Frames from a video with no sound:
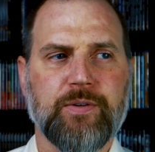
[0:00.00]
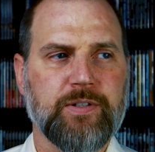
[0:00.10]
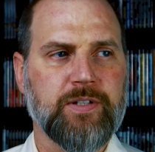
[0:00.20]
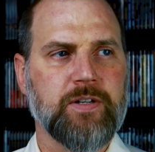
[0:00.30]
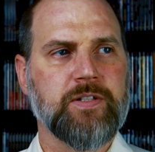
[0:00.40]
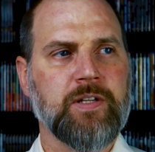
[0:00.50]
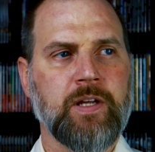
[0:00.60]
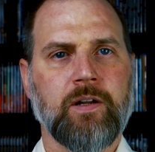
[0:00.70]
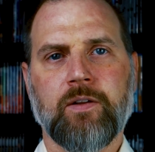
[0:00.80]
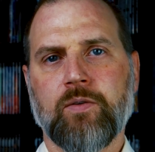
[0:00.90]
though, it starts to
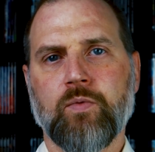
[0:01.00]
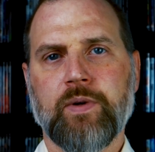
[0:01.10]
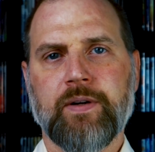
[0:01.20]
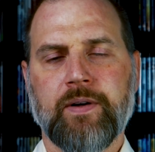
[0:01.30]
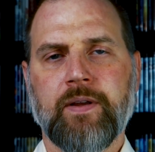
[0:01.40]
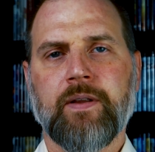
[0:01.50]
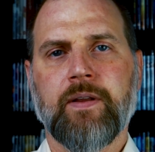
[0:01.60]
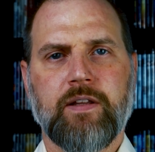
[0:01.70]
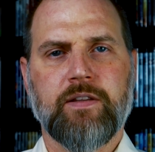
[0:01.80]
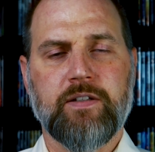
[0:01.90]
get a little weird.
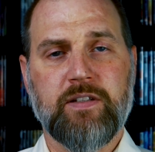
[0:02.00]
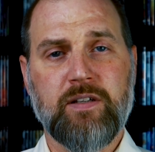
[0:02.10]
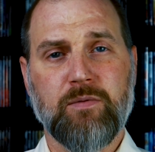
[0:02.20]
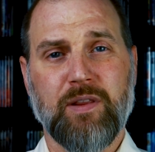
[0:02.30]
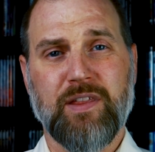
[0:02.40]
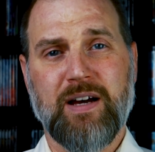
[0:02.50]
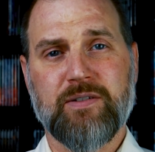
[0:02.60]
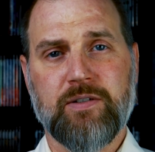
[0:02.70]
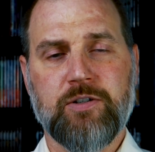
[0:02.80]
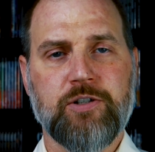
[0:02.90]
The
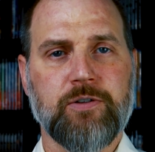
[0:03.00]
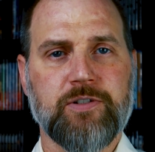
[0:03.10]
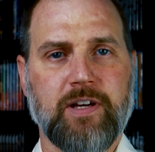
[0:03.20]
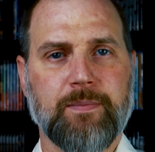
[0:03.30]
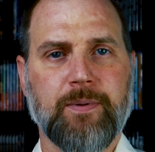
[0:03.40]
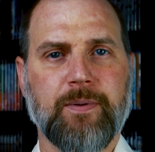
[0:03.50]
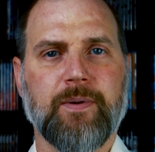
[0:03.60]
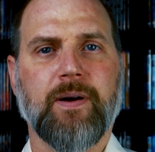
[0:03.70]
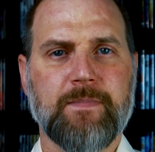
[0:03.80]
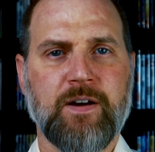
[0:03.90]
T-1000 shows up
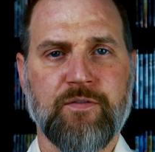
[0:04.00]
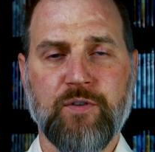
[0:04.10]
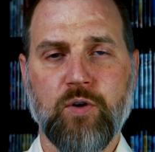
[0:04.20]
out of